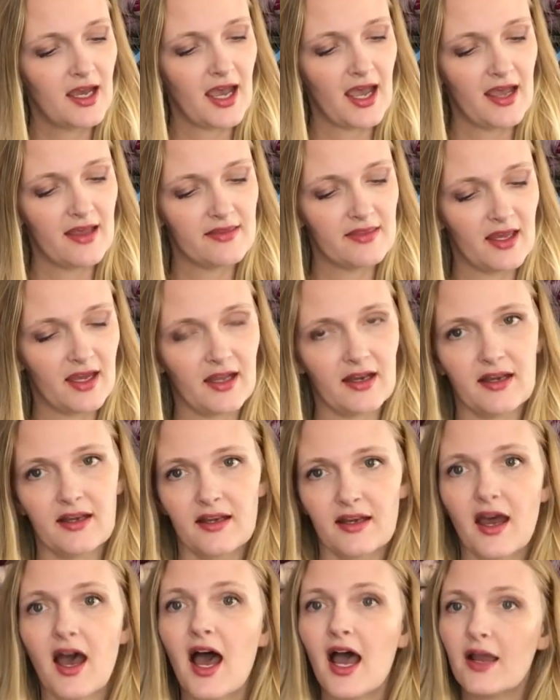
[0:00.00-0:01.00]
and
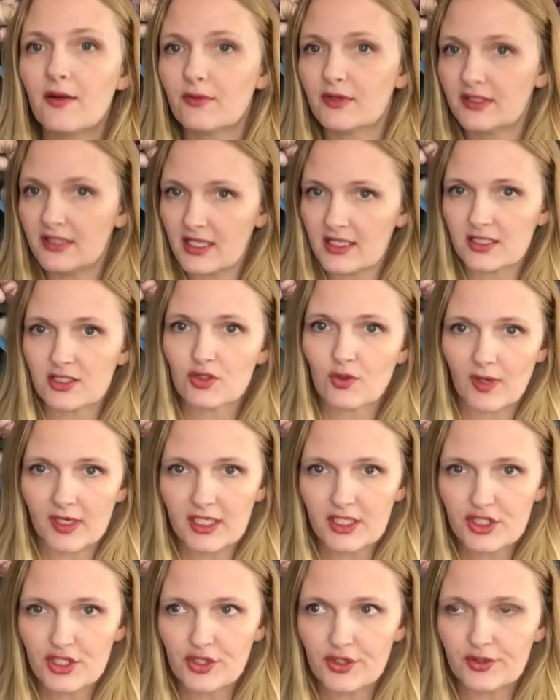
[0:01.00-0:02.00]
then I would knit
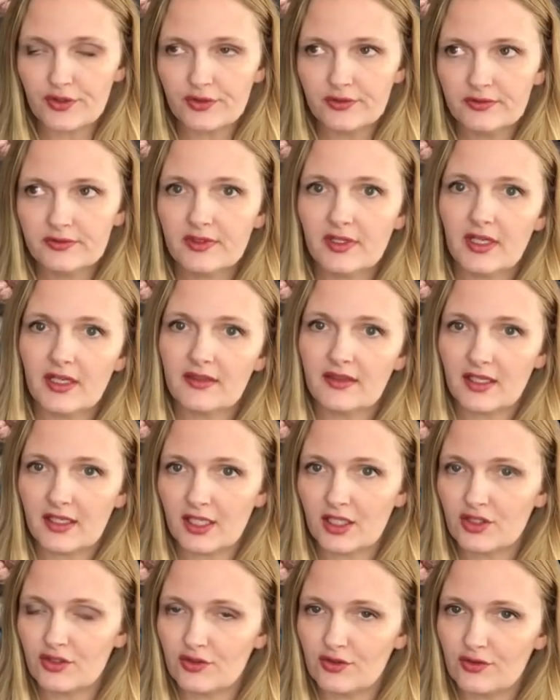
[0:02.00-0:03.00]
22, and then
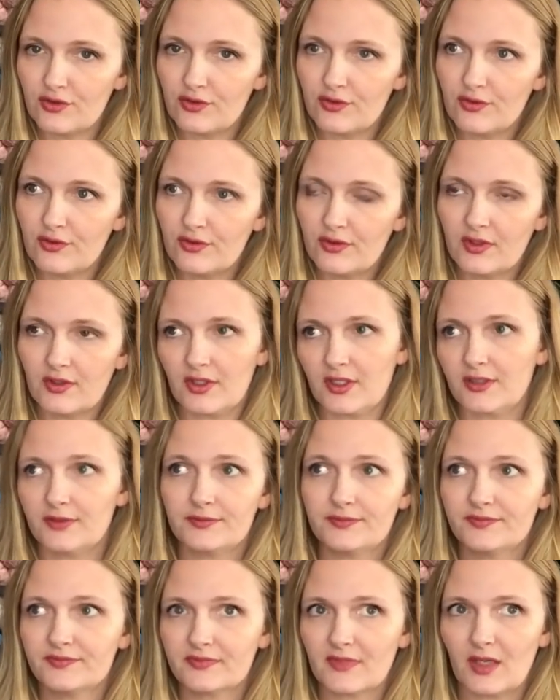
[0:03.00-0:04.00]
I
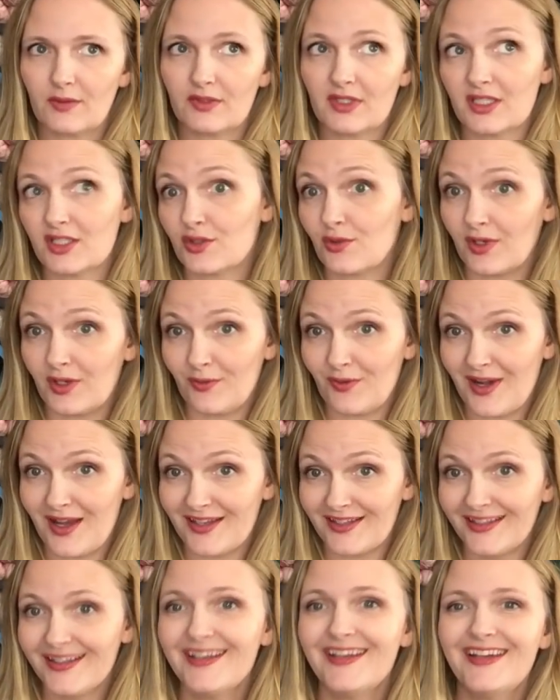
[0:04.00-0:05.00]
would knit
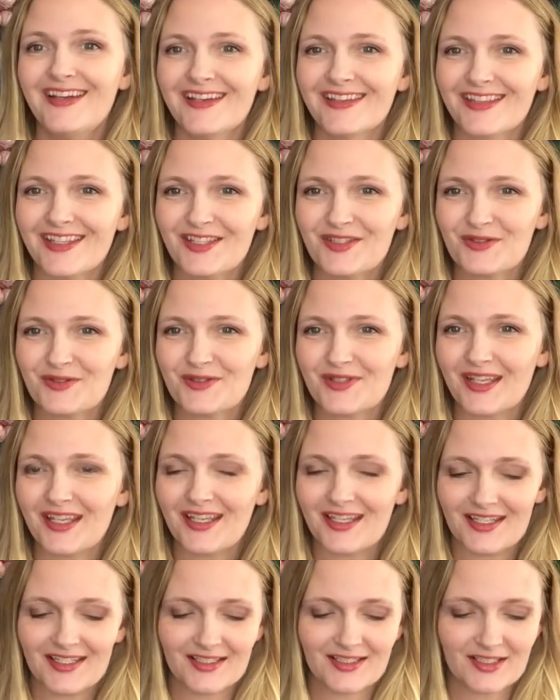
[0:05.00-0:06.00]
21, then do
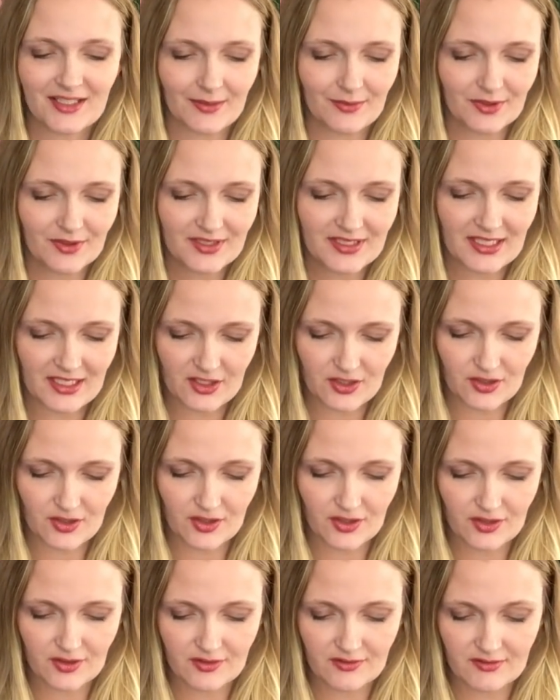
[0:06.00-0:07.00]
a double
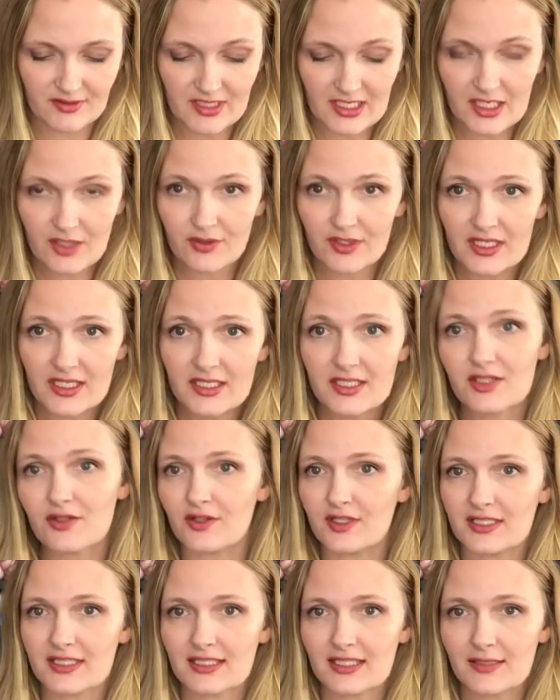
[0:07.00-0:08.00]
center decrease, so
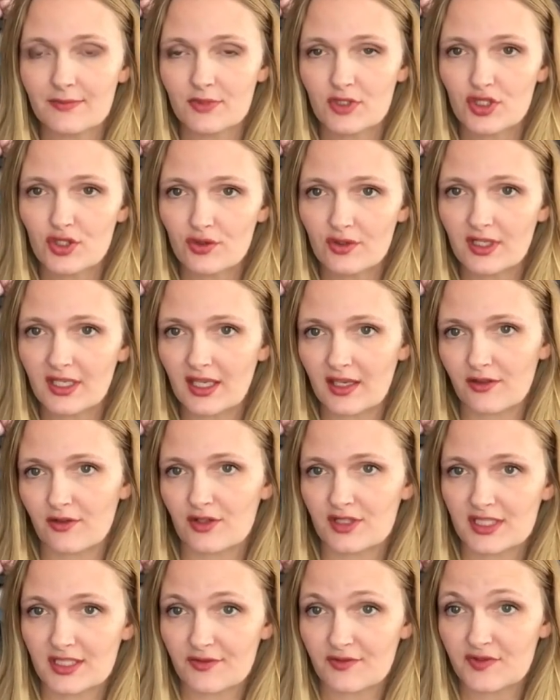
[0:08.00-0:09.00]
I slip two together
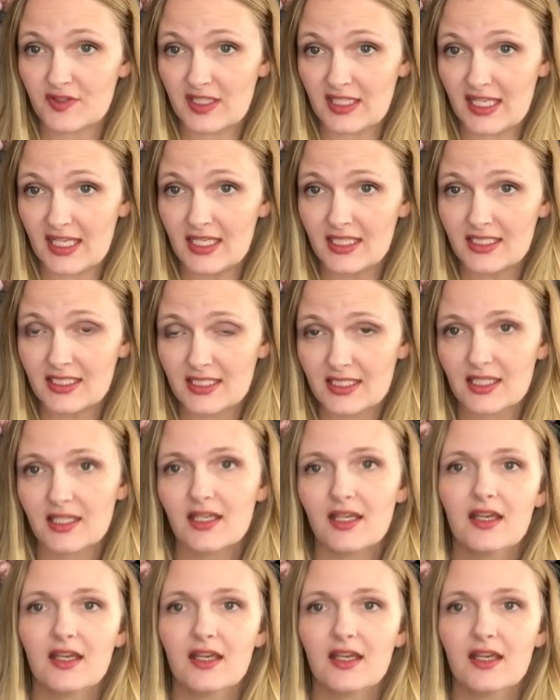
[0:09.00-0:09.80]
as if to knit,